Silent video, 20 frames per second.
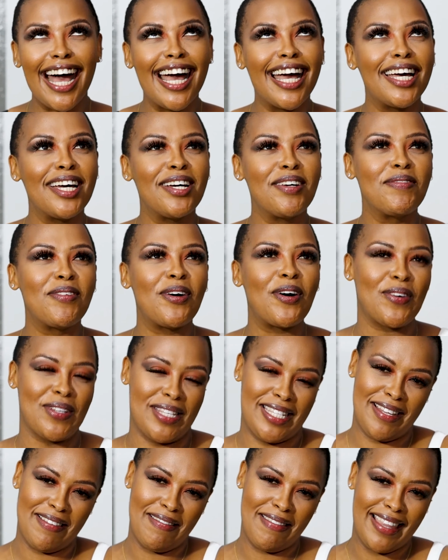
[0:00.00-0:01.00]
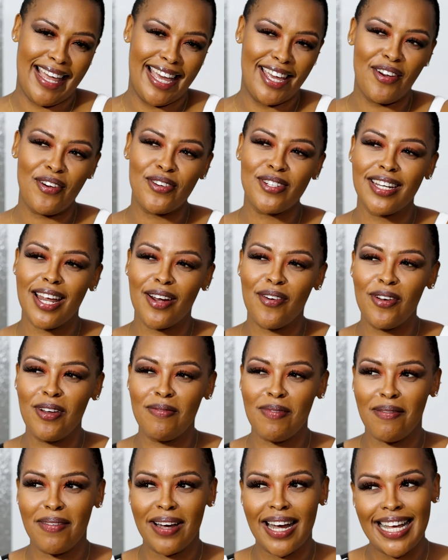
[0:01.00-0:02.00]
I am awesome, thank you. Oh, should I call you
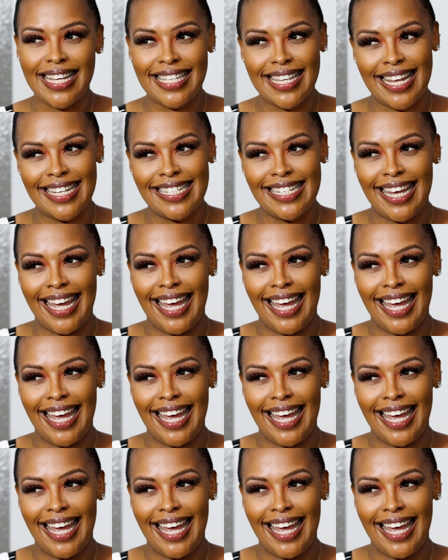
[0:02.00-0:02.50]
Mama Gasante?